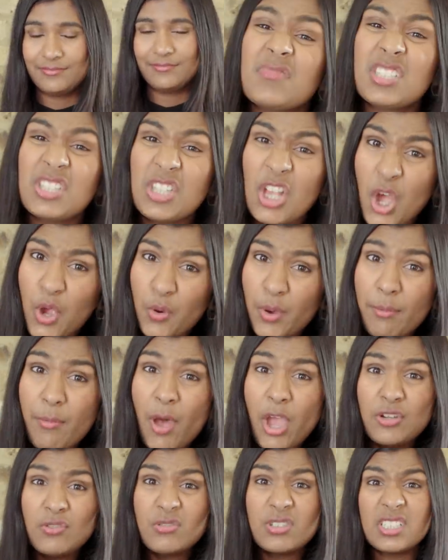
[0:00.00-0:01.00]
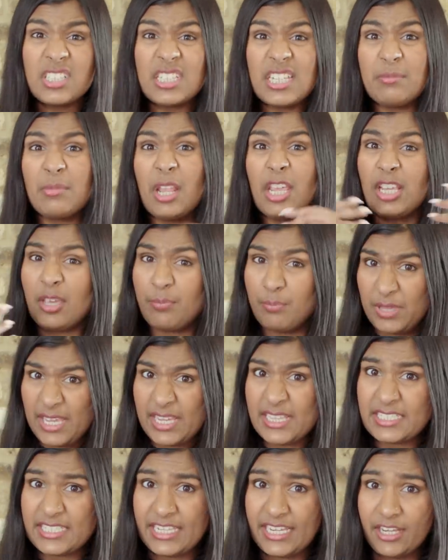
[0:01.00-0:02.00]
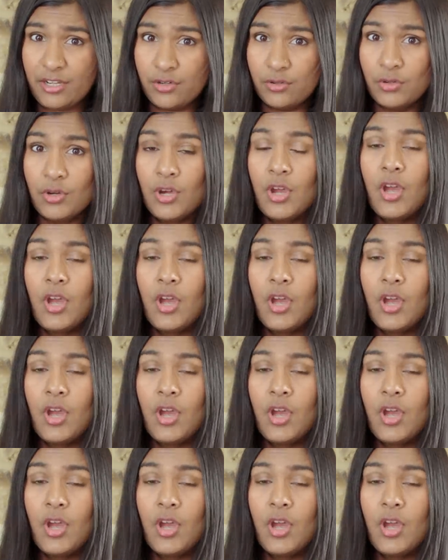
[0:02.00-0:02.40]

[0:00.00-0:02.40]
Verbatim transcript: So it might not seem like a big deal,